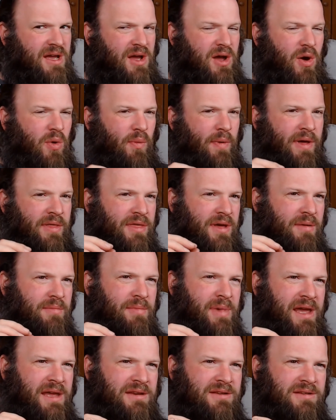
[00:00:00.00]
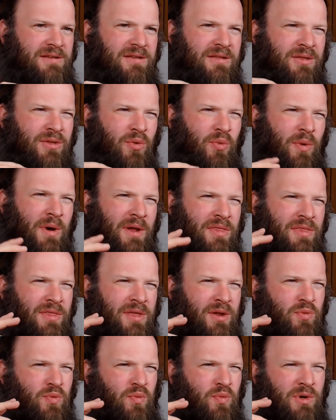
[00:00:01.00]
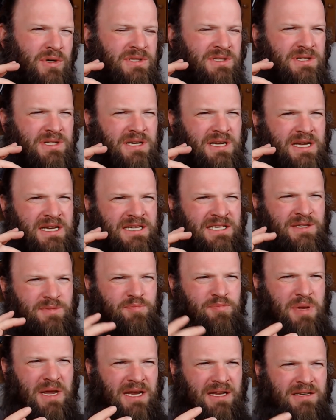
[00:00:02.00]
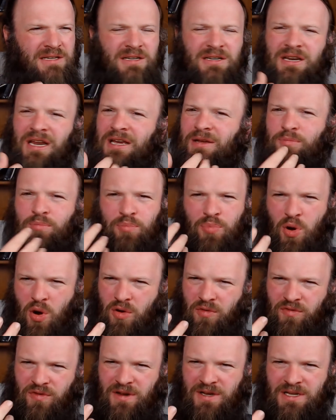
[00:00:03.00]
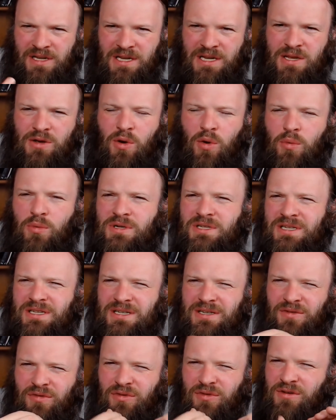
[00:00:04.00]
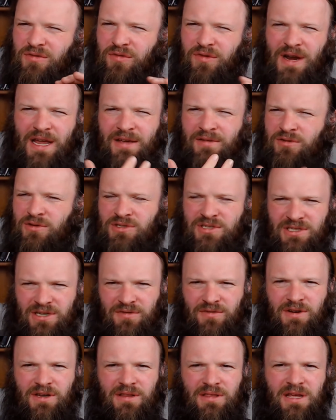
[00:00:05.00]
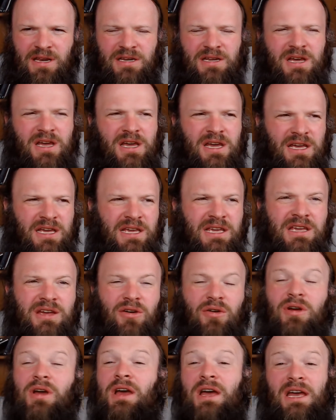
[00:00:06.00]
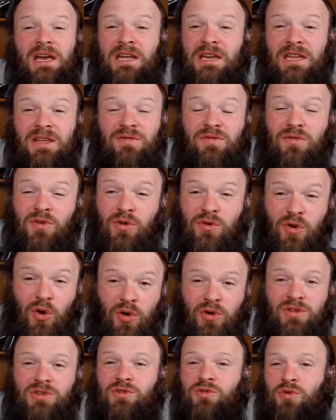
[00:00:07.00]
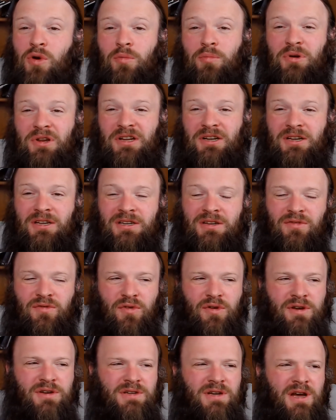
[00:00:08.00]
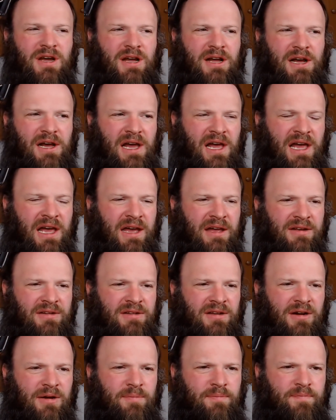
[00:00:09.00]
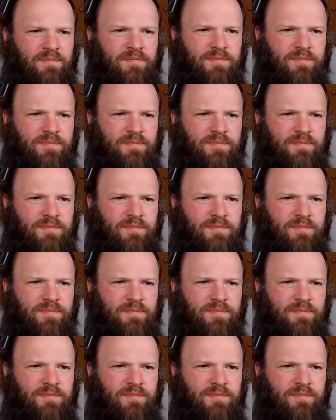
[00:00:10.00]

where they made the one that was expected like perfectly or with a different flavor, stuff like that. Here, it even looked completely different. And